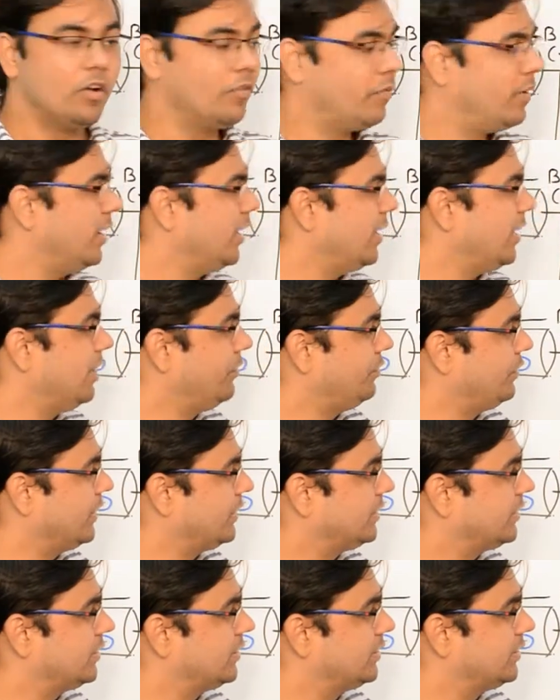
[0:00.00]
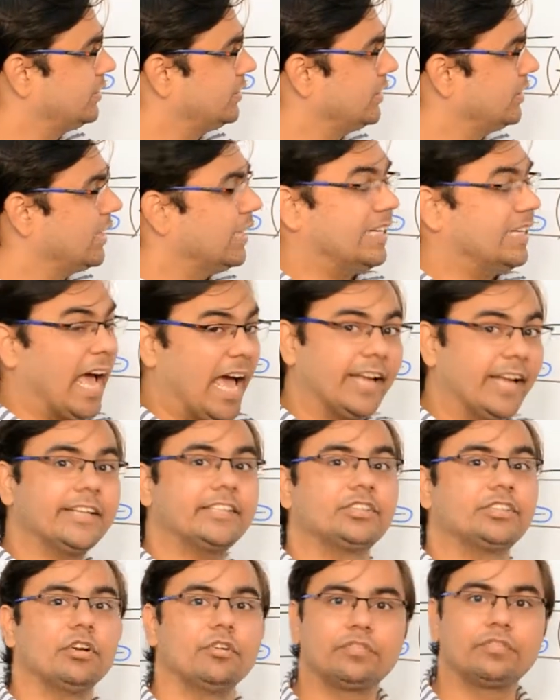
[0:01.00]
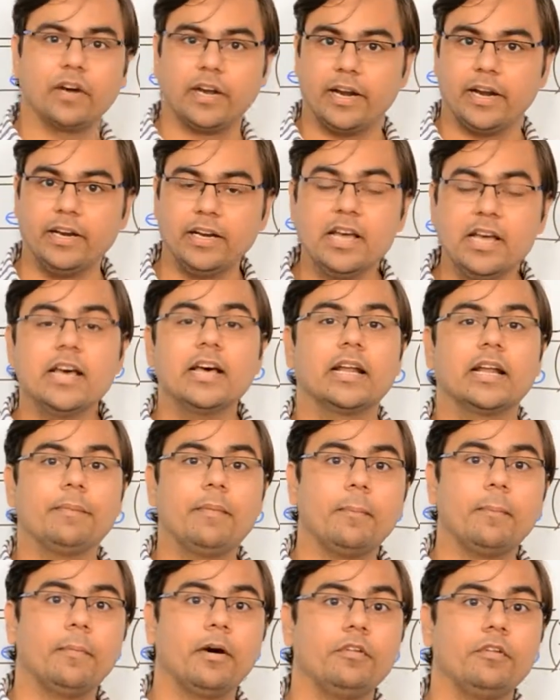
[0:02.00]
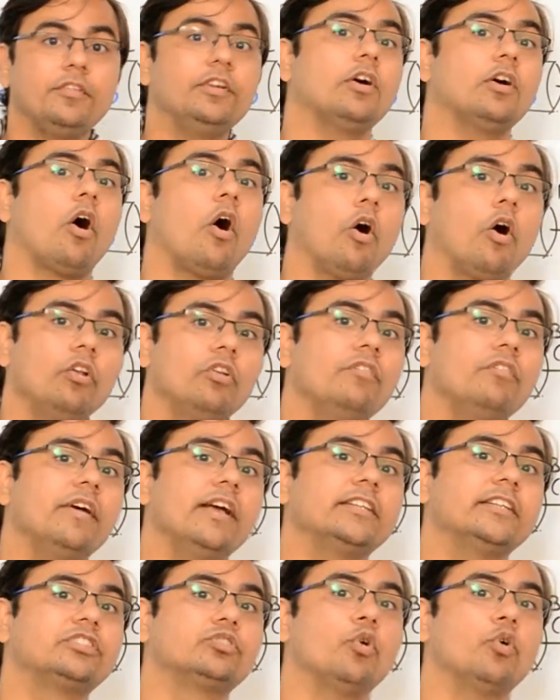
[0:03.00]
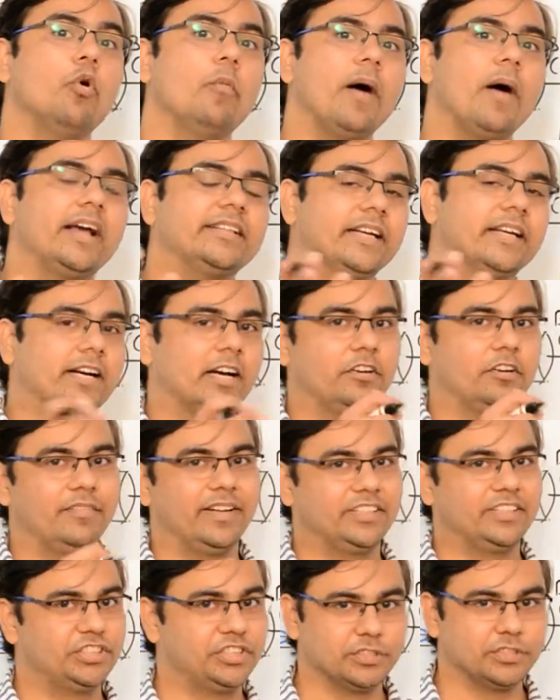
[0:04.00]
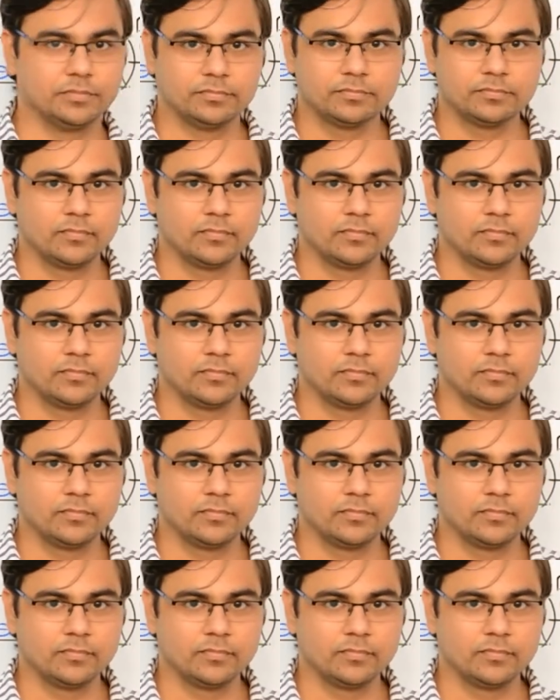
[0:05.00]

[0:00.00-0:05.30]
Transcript: Well, if it's direction of current, remember we always go by the convention.